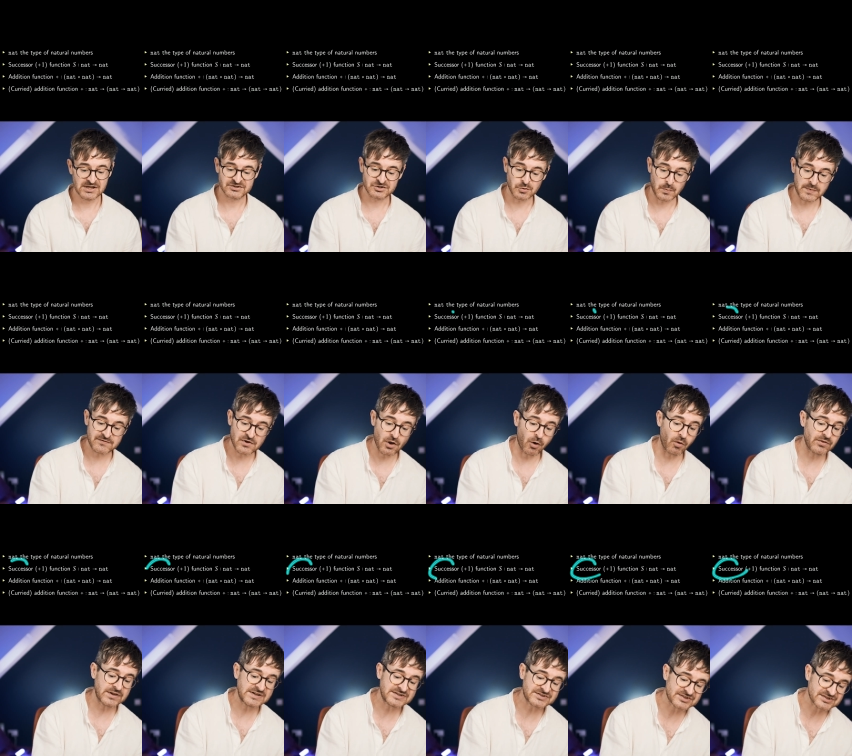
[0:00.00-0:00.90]
So we've got
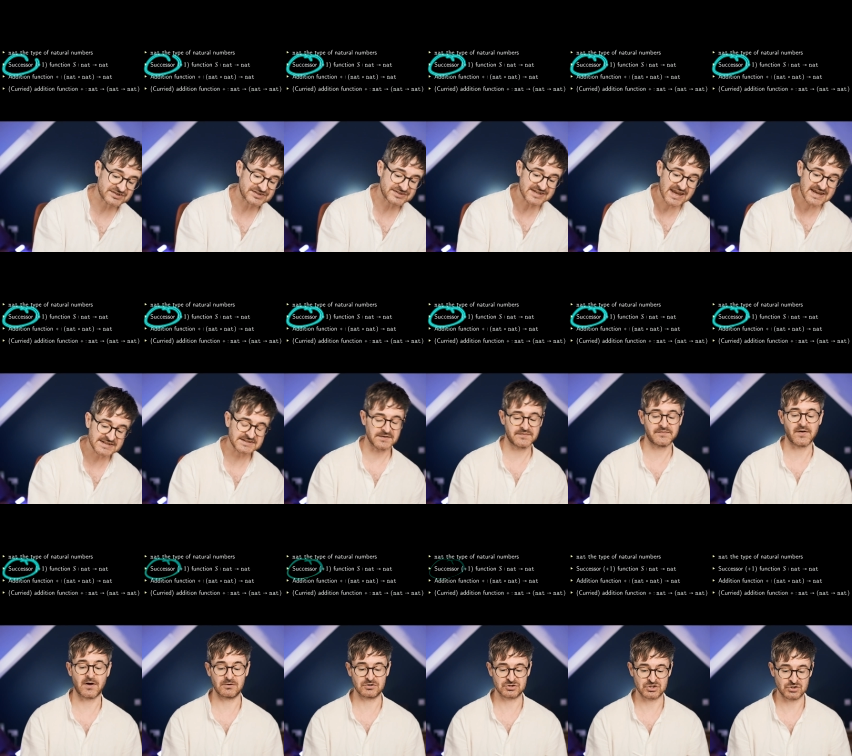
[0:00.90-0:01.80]
the successor
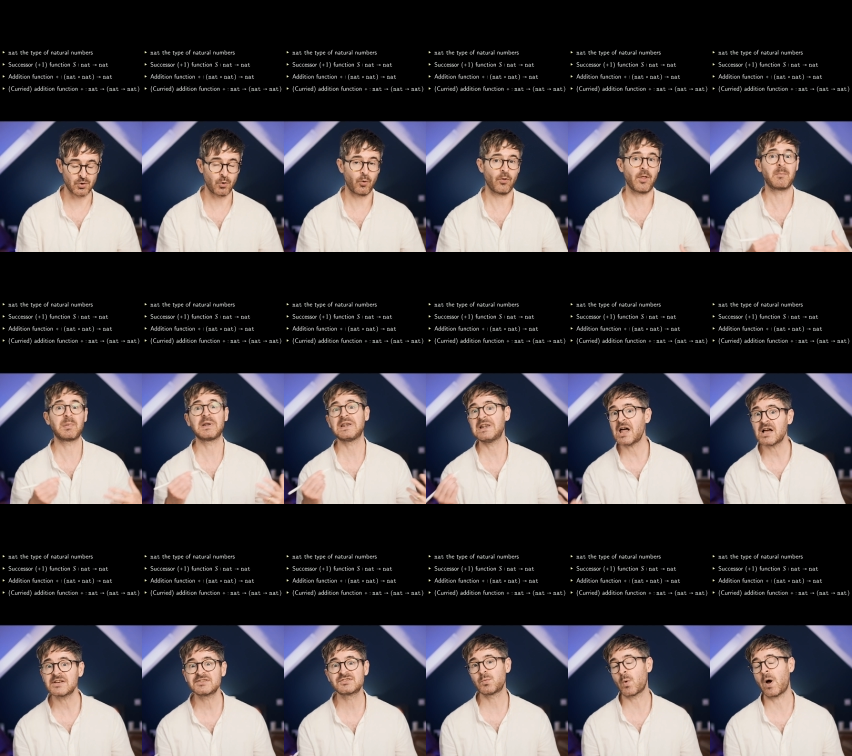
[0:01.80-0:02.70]
function or the
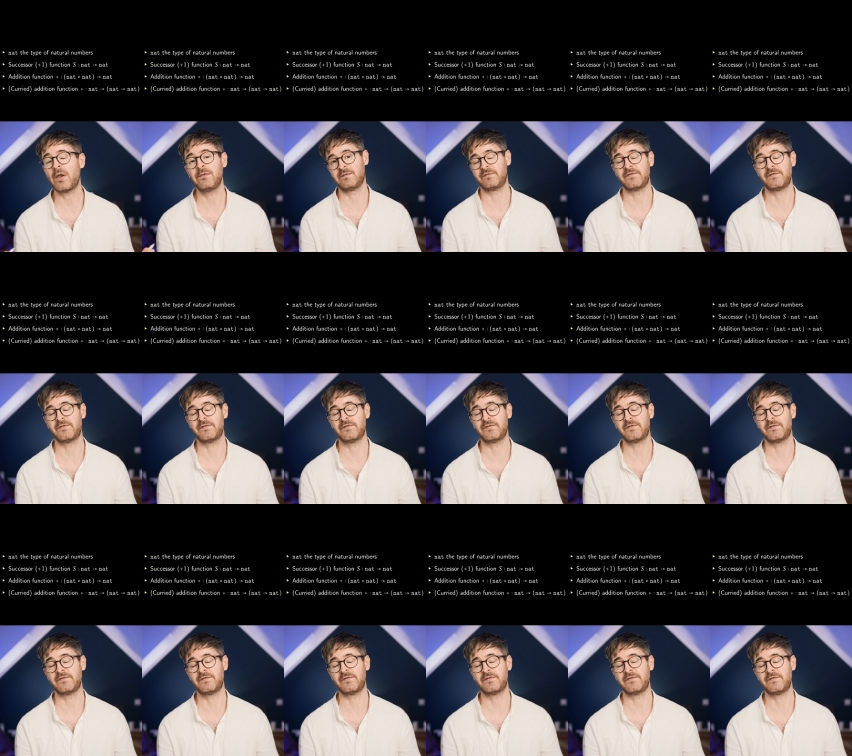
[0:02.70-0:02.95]
plus one